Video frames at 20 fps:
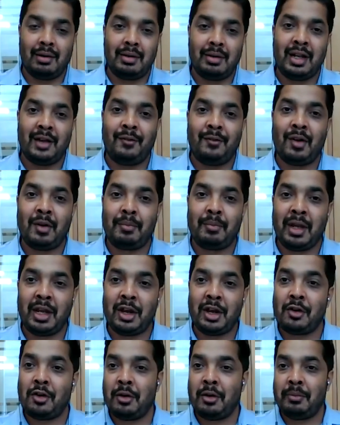developing
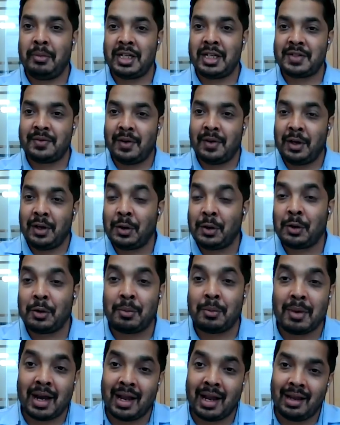economies will grow
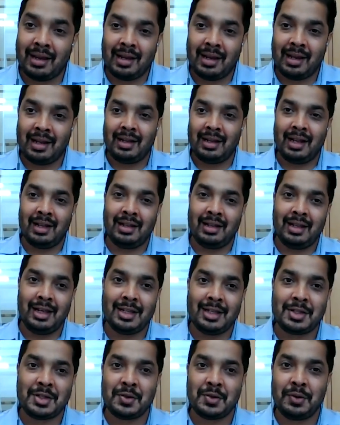by in
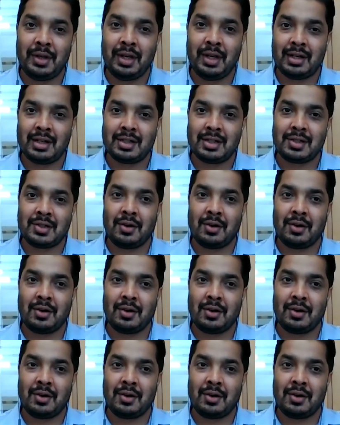these 2 years.